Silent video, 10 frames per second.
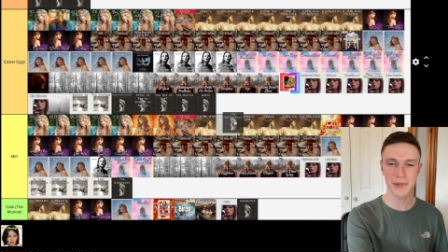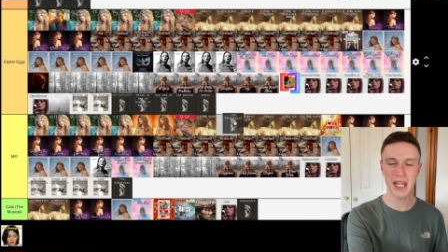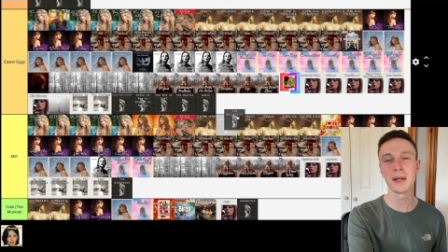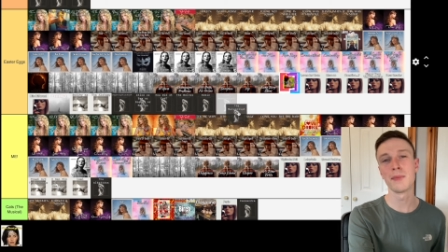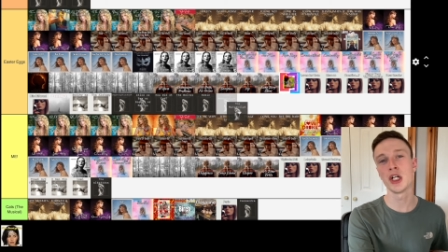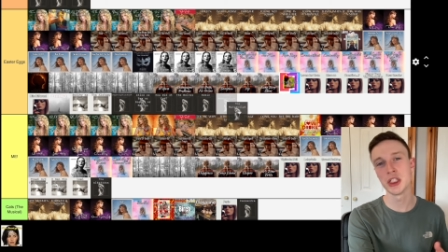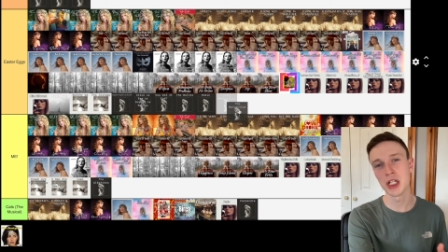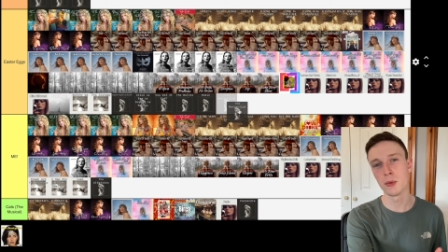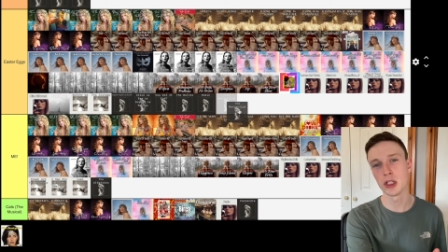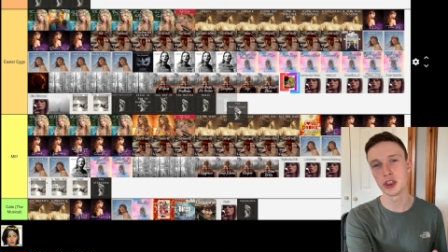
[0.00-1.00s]
I
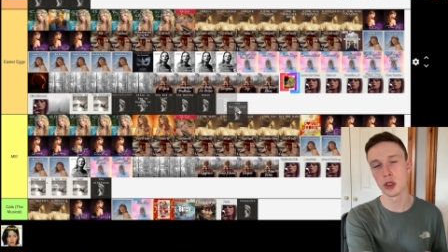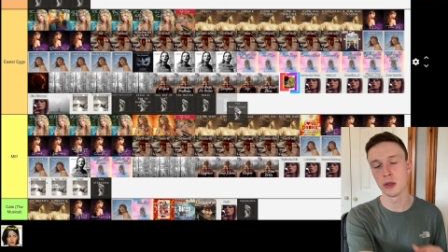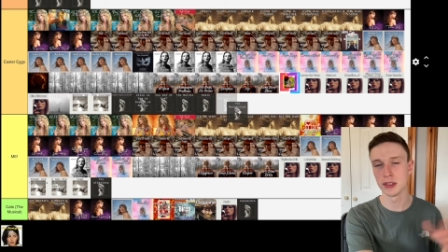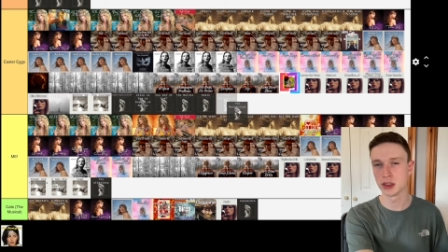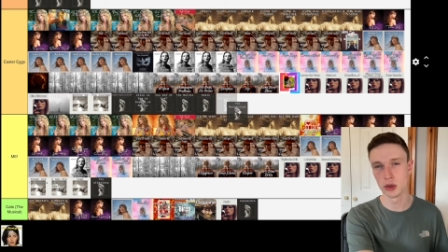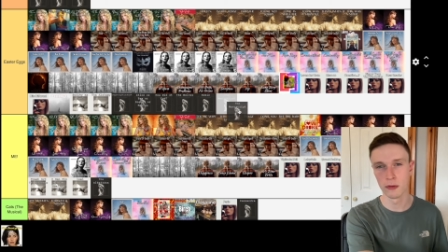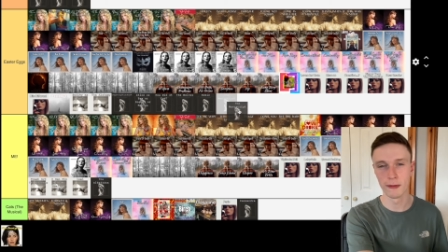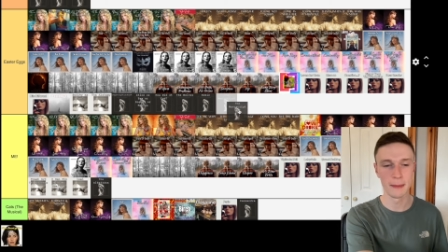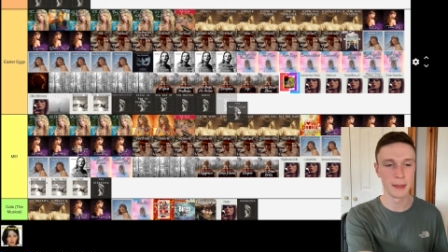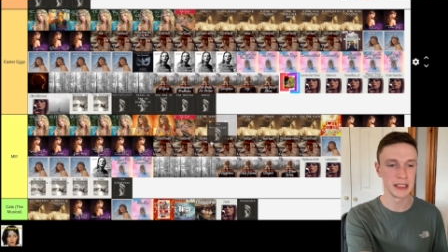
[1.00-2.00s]
appreciate what it's doing, but it's not
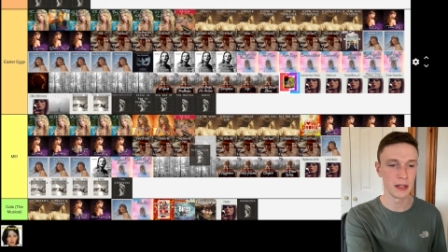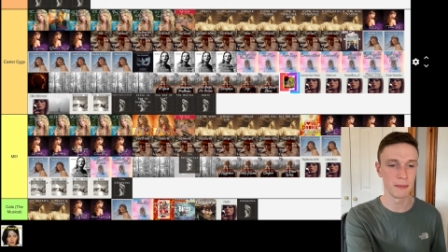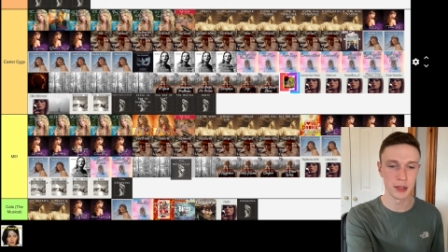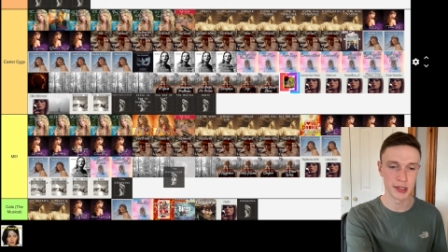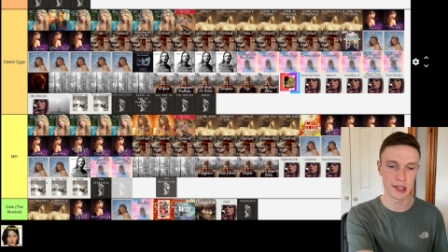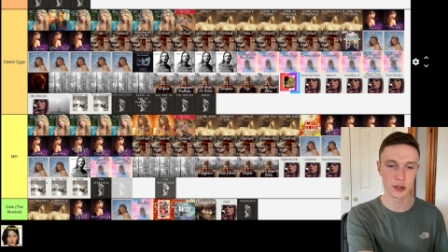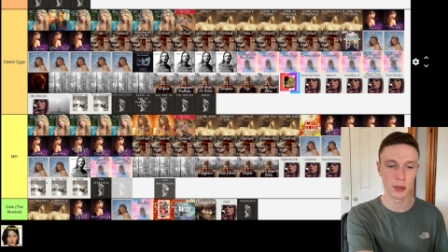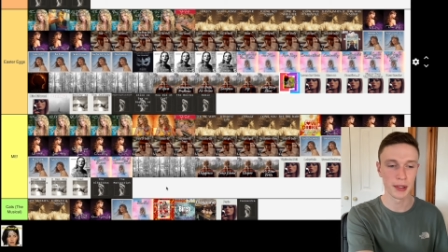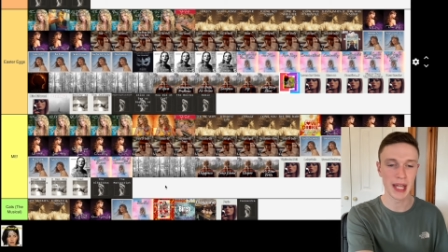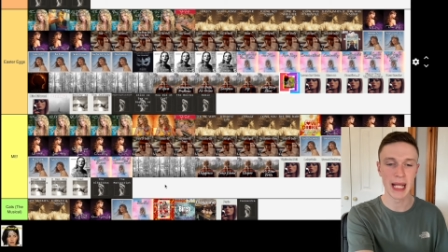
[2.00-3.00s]
really my type of music, so I'll
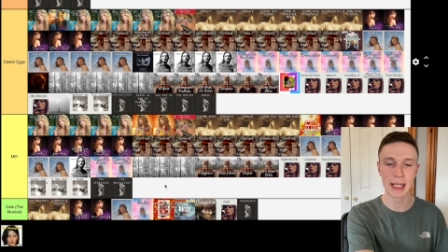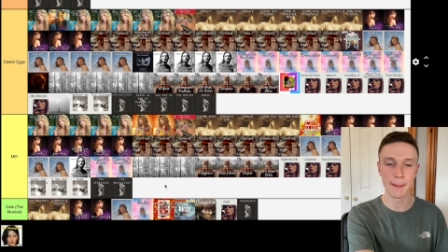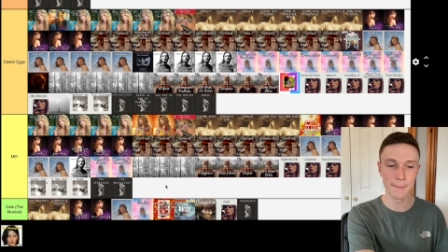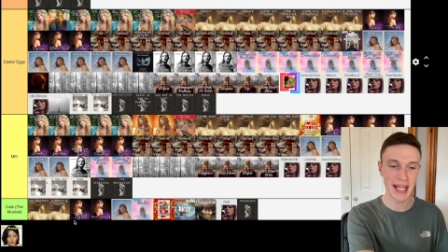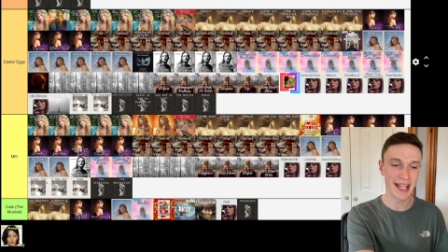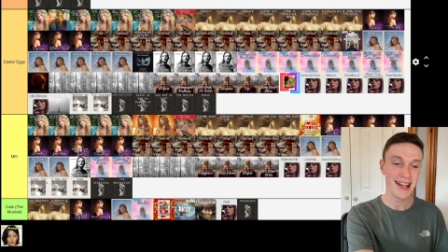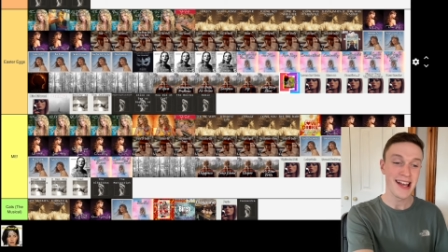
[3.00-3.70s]
put that in me.